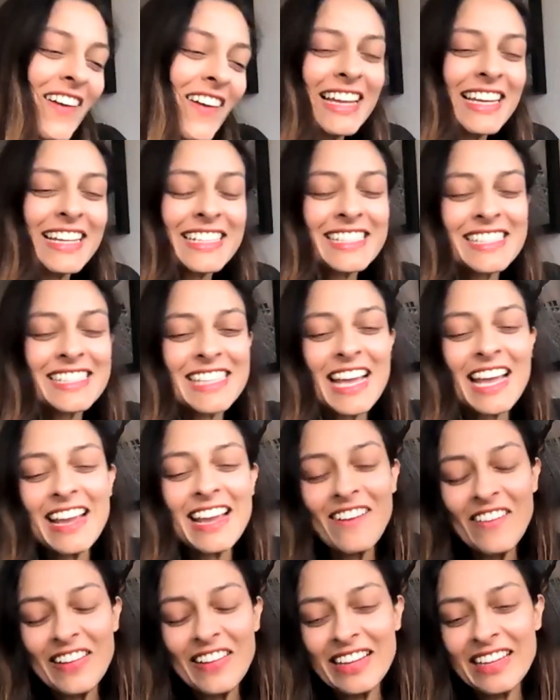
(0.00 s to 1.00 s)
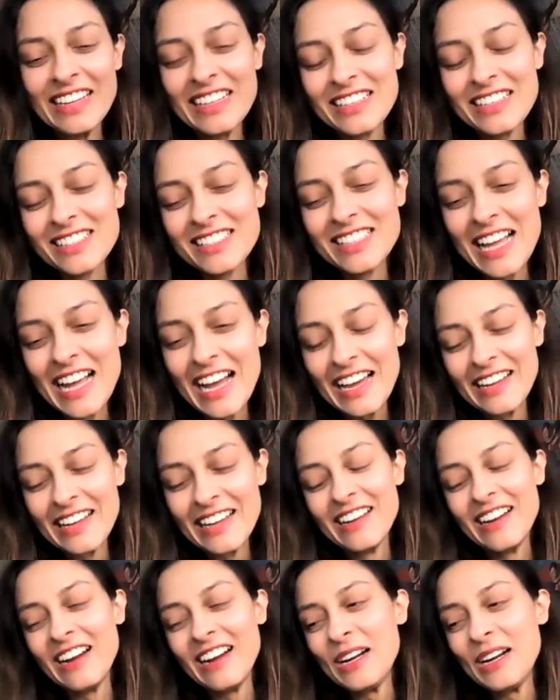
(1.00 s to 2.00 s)
I can say on it is that
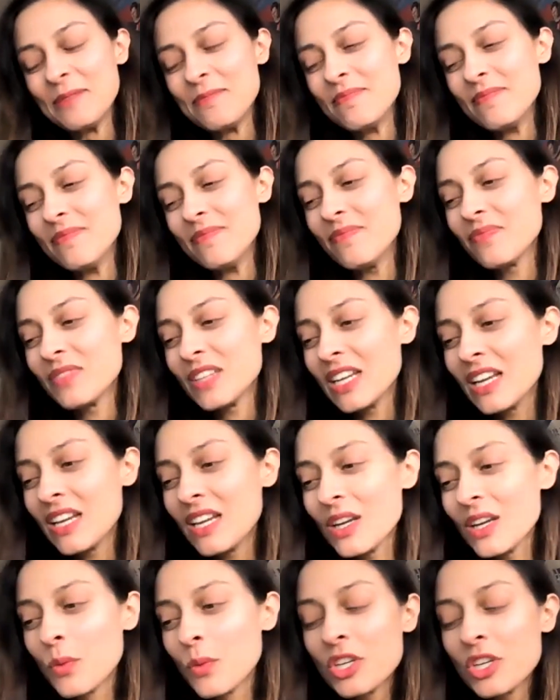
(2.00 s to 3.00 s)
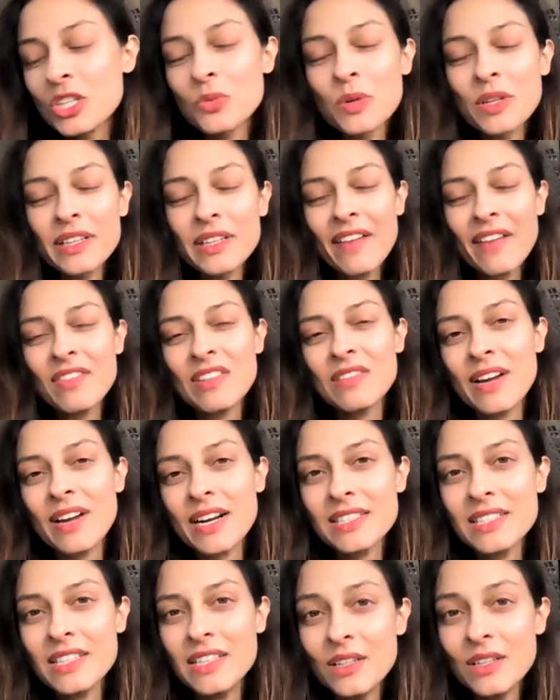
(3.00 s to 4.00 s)
we should really have the
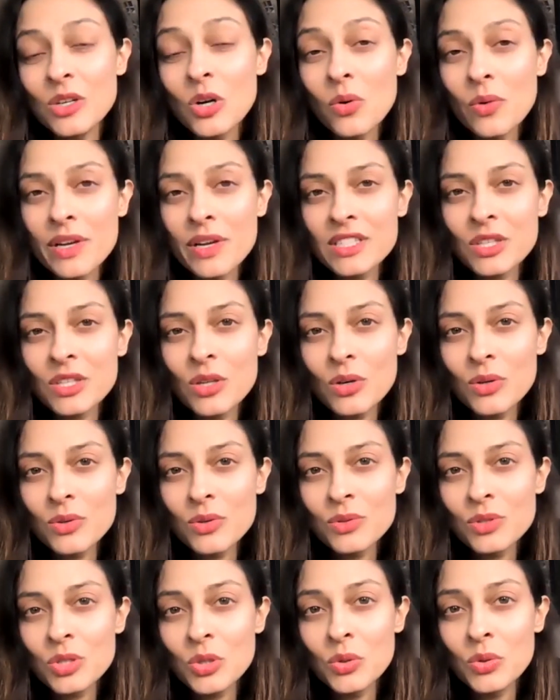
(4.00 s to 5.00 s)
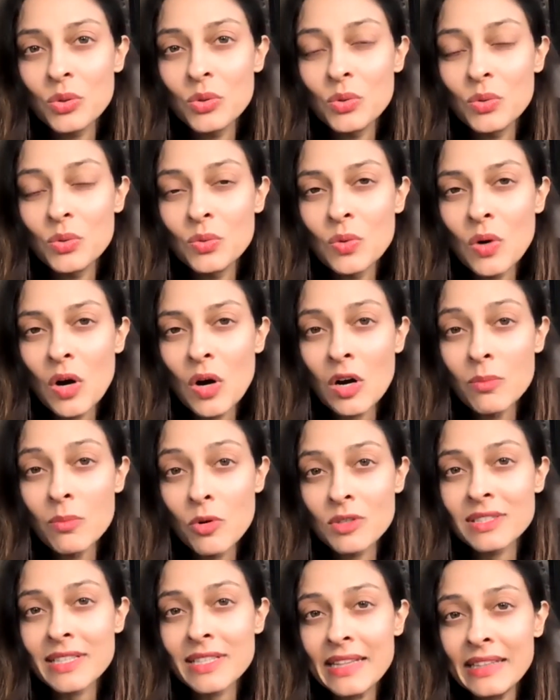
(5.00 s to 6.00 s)
vaccine going to those who are
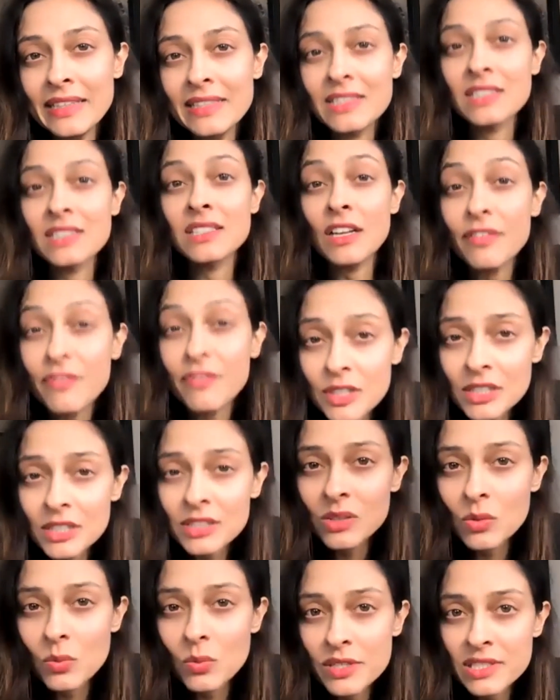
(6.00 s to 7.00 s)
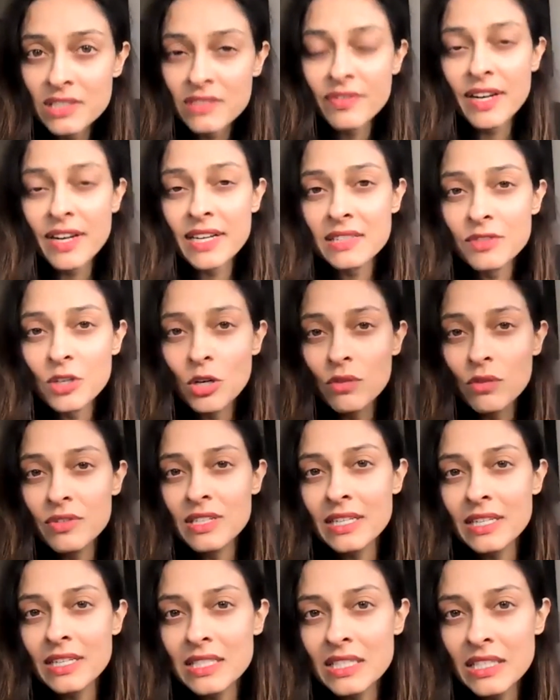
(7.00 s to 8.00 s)
most likely to suffer the worst effects of
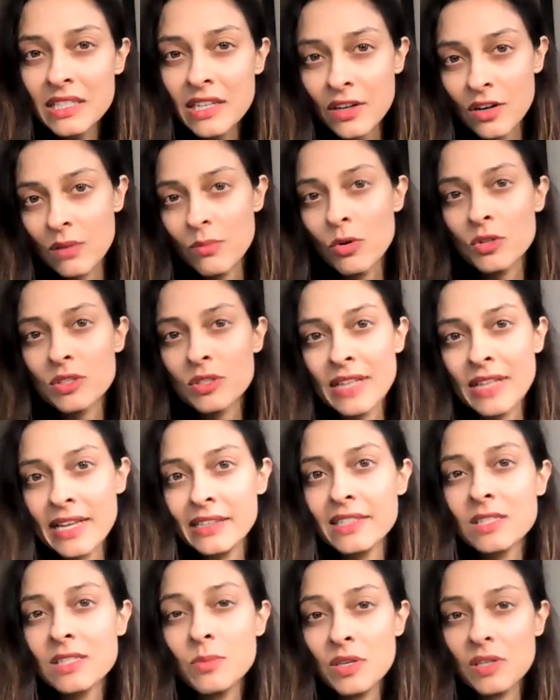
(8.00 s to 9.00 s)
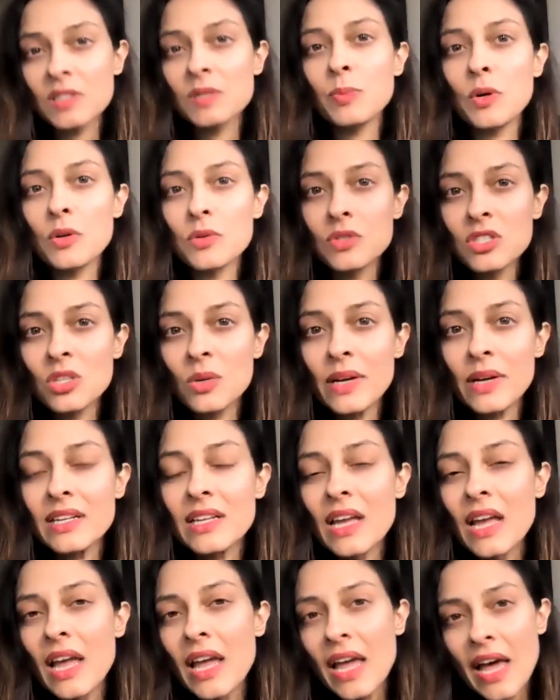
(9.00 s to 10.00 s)
COVID-19 and are most likely to be exposed to it.
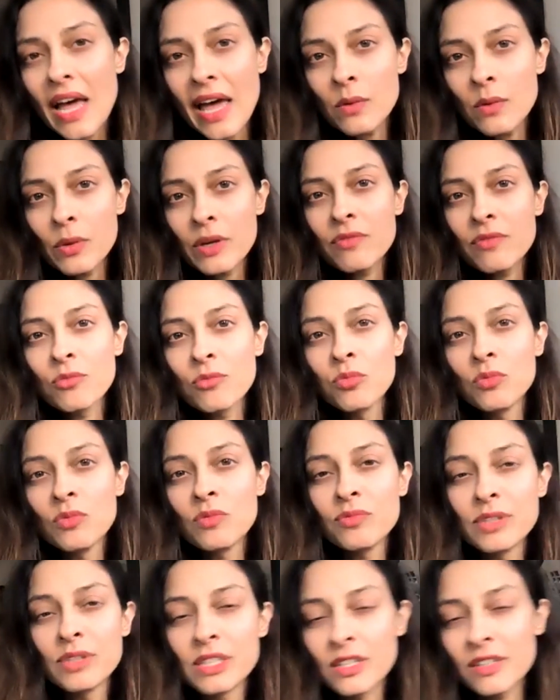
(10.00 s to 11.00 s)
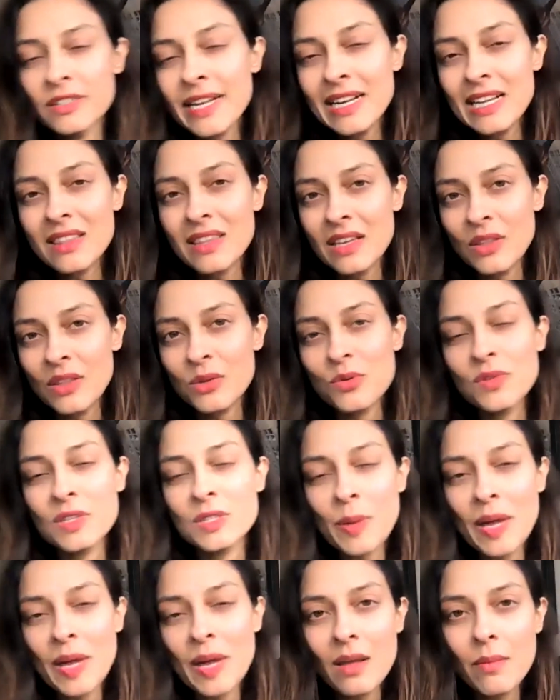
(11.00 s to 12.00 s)
And if we learned anything through this
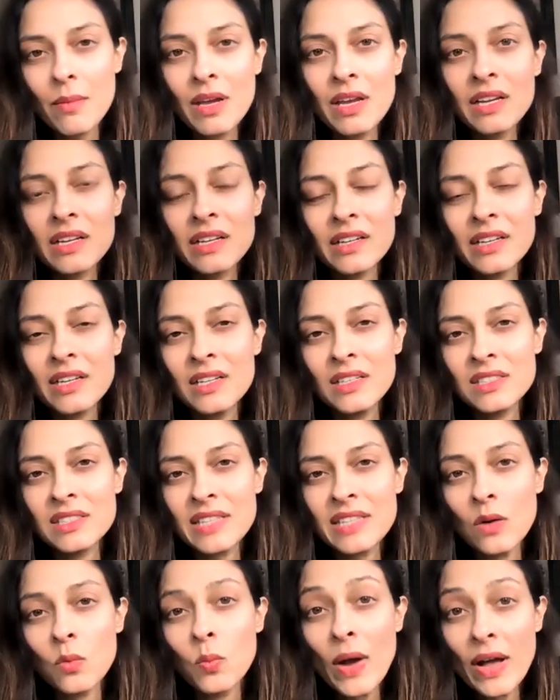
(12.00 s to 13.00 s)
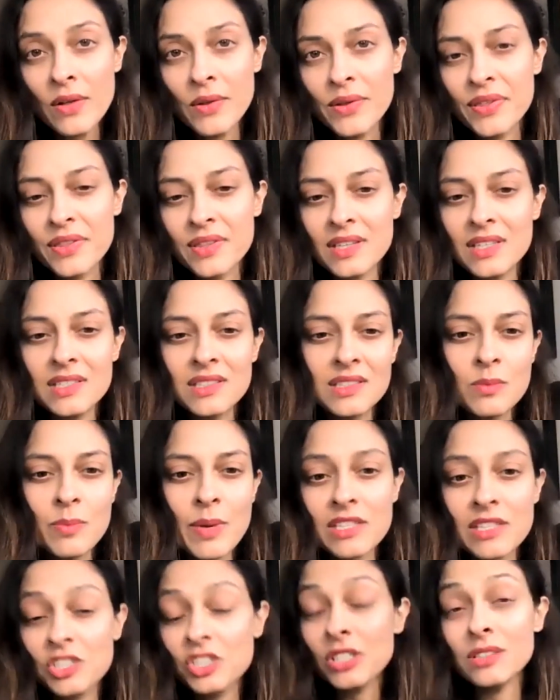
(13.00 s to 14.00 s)
pandemic, it's that wealth is the
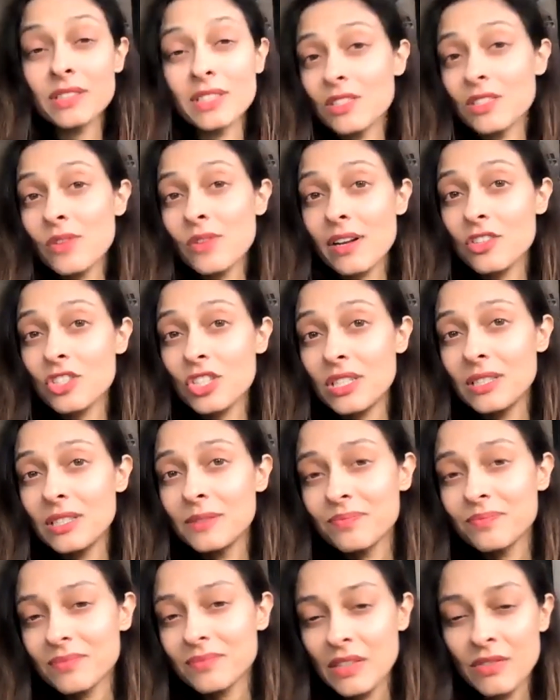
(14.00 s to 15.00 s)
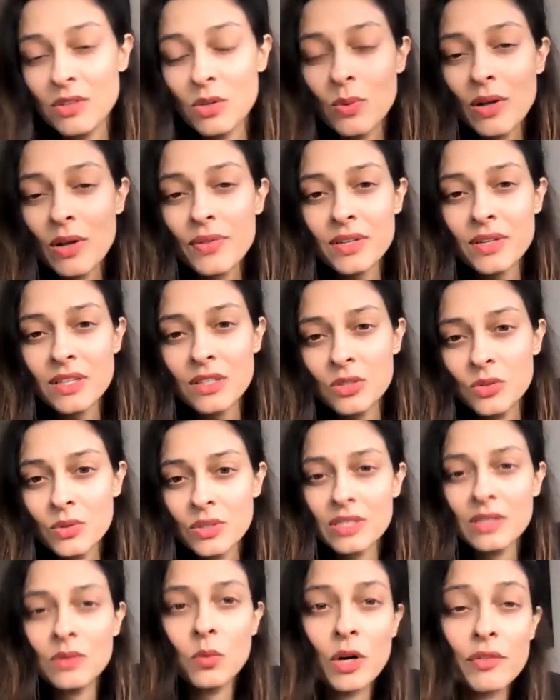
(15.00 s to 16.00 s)
best shielding strategy. If you're wealthy, you
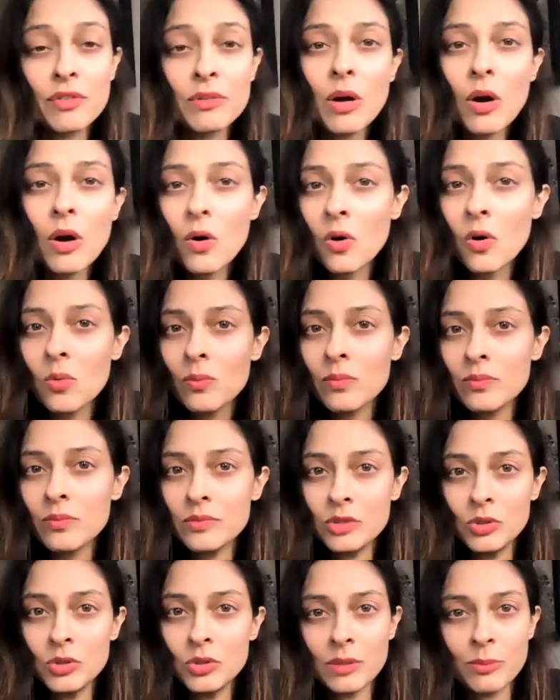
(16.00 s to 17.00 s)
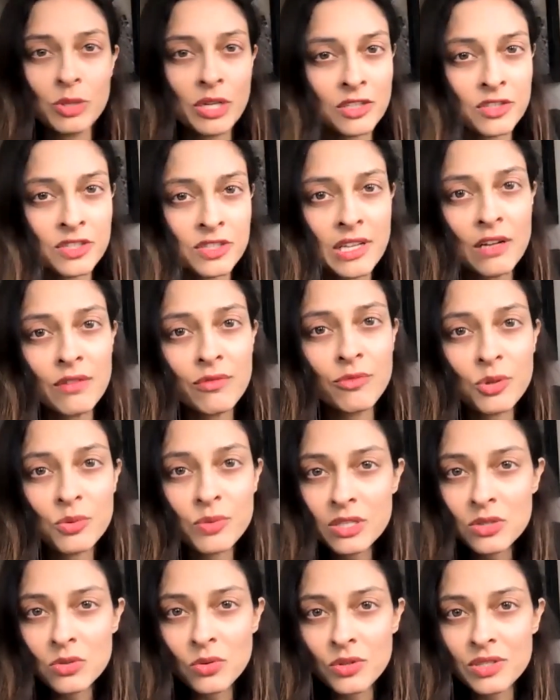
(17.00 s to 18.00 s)
can work from home, you can protect yourself with
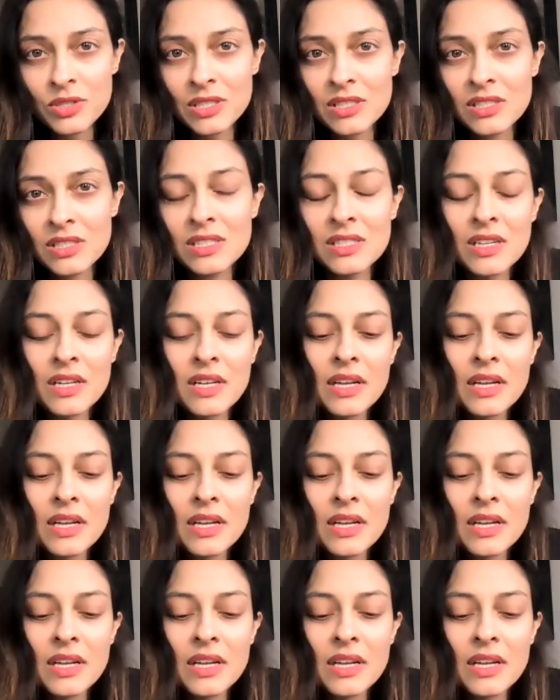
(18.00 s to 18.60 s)
resources.